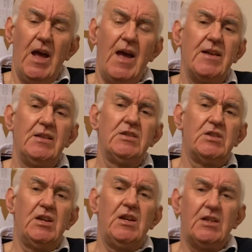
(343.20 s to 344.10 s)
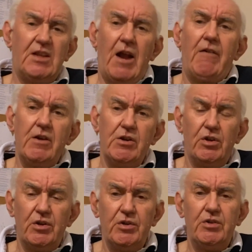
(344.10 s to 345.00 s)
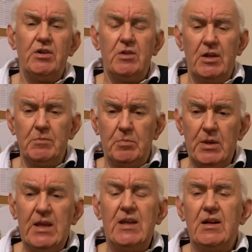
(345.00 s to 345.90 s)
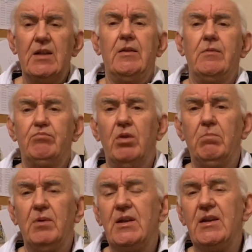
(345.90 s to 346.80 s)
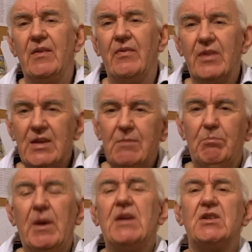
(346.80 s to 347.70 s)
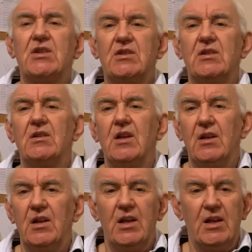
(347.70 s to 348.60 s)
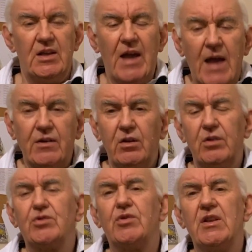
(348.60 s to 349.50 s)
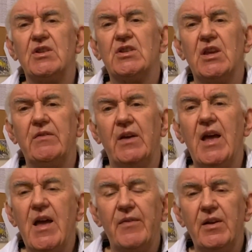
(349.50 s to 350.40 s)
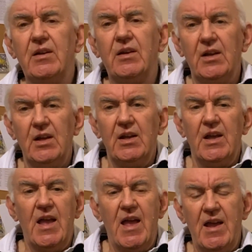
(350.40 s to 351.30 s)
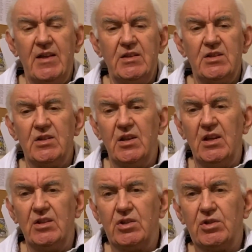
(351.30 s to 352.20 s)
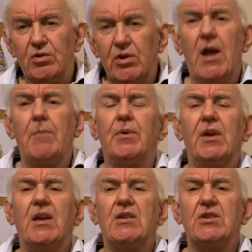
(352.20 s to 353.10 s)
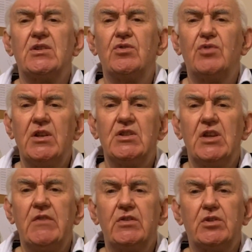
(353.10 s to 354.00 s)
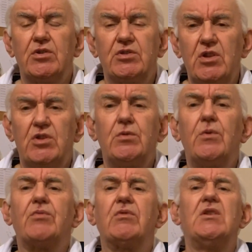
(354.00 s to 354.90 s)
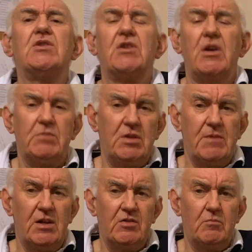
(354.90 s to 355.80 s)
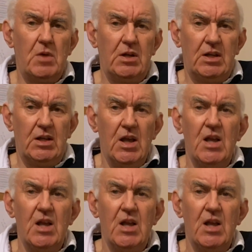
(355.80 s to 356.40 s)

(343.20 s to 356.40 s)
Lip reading: And it carried on being probably the best analog transceiver ever, and it stood up against transceivers costing two or three times the amount of money.